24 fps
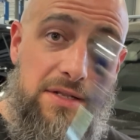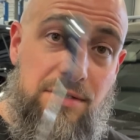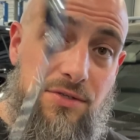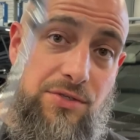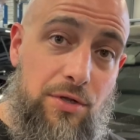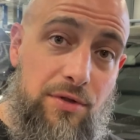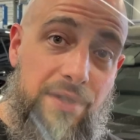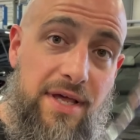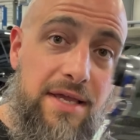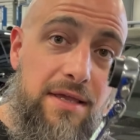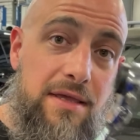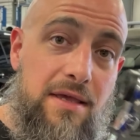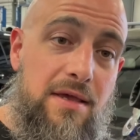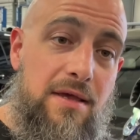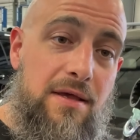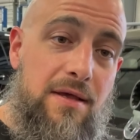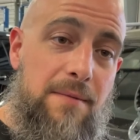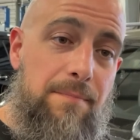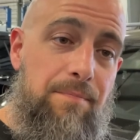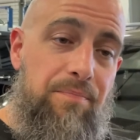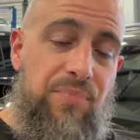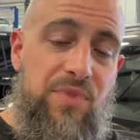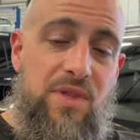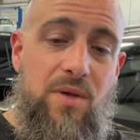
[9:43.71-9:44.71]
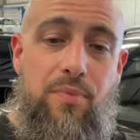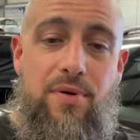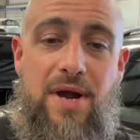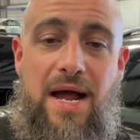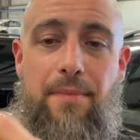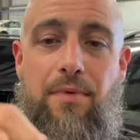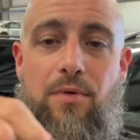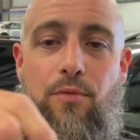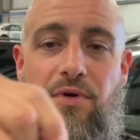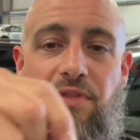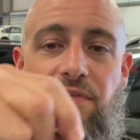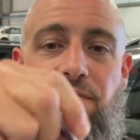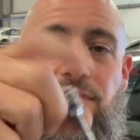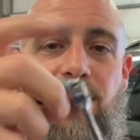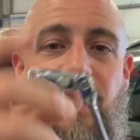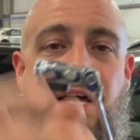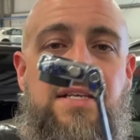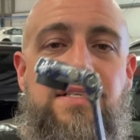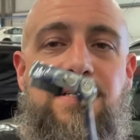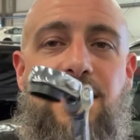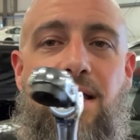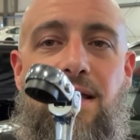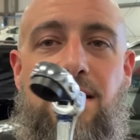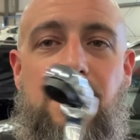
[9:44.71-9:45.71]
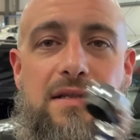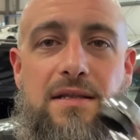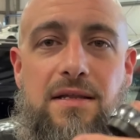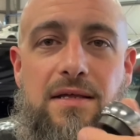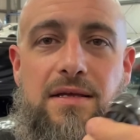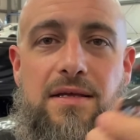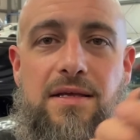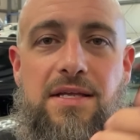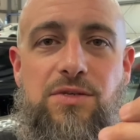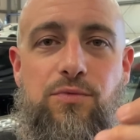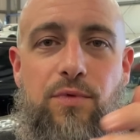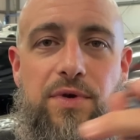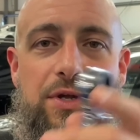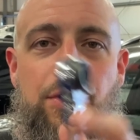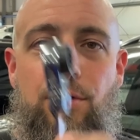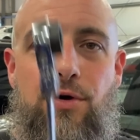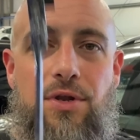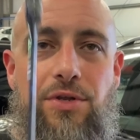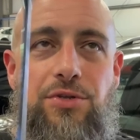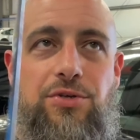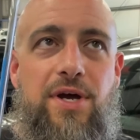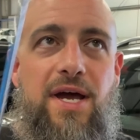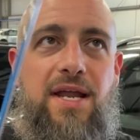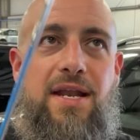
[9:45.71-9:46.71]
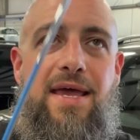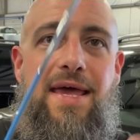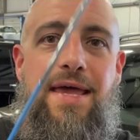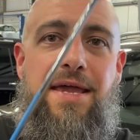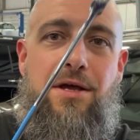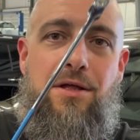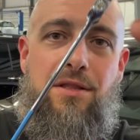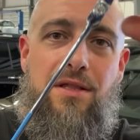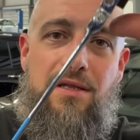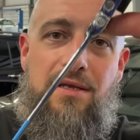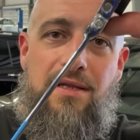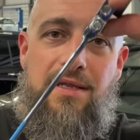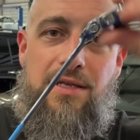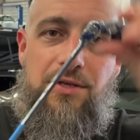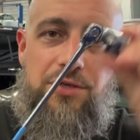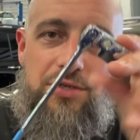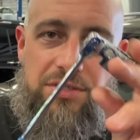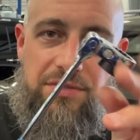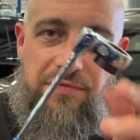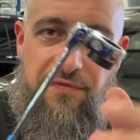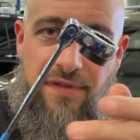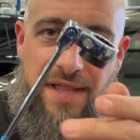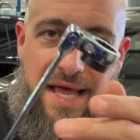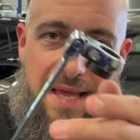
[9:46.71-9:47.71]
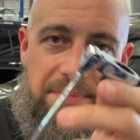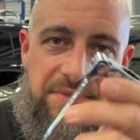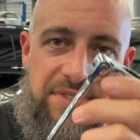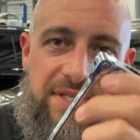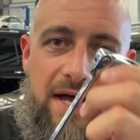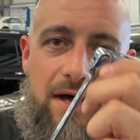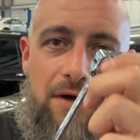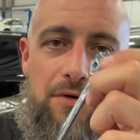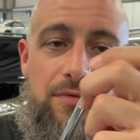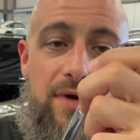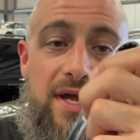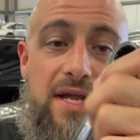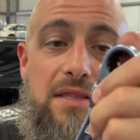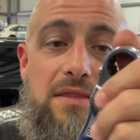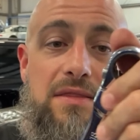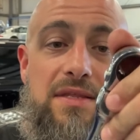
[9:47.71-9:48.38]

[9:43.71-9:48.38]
So like the problem with flex head is when you go to try to angle it and it just flops down, right?